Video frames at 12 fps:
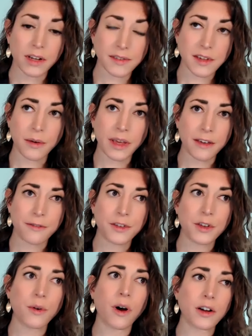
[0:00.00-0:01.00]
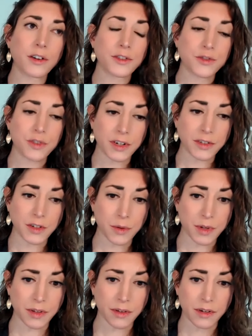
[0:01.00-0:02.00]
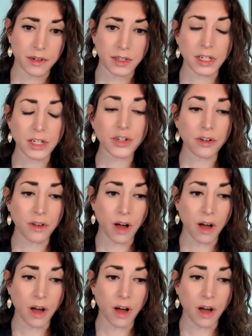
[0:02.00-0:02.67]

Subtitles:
also if you are stricter with your initial